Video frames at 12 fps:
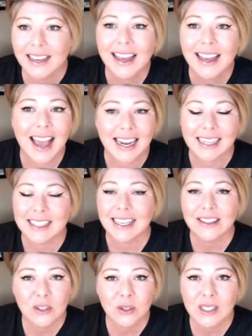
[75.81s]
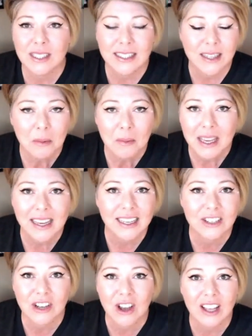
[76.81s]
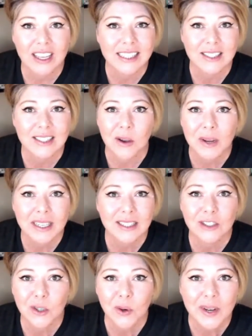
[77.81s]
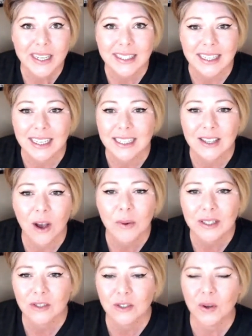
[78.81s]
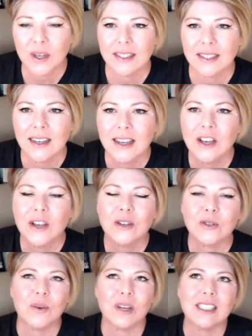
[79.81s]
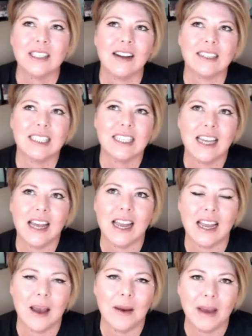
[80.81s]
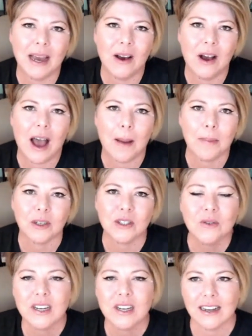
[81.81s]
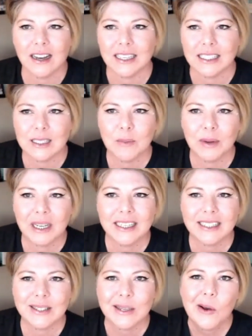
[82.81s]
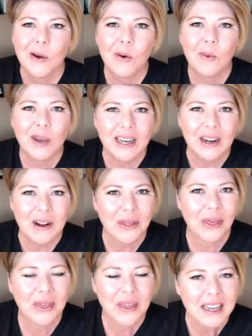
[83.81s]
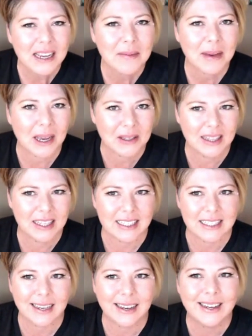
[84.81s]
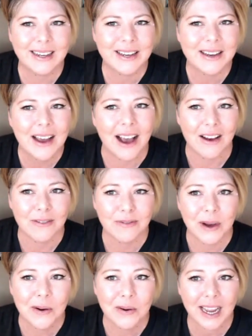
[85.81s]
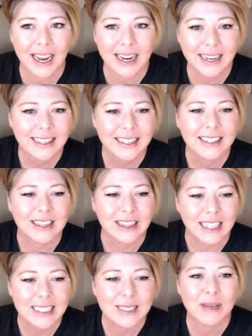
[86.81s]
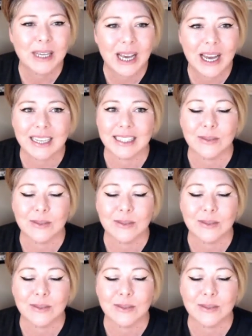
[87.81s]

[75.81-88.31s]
And I say the choices that we're making because y'all, it's always a choice. It's always a choice. So I want to talk today about opportunity cost because we don't think about this enough. Okay. Let's be honest.